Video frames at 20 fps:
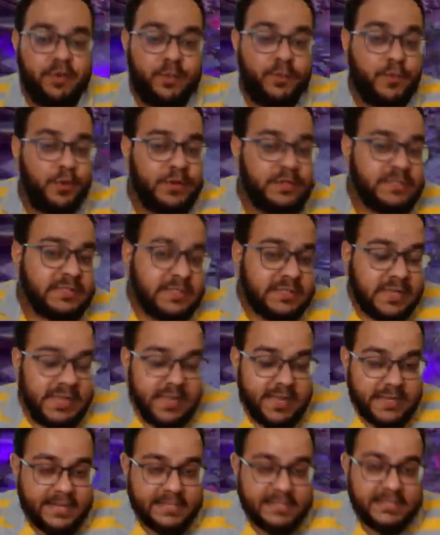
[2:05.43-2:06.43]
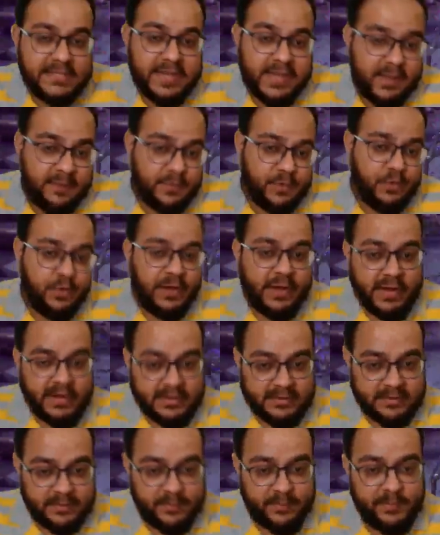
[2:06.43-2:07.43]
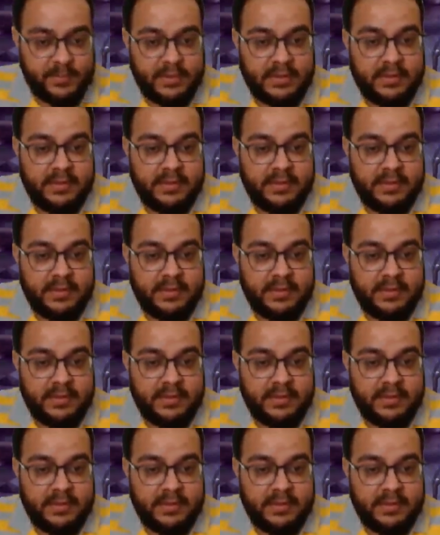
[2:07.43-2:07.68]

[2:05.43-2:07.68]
poisons each time you hit them.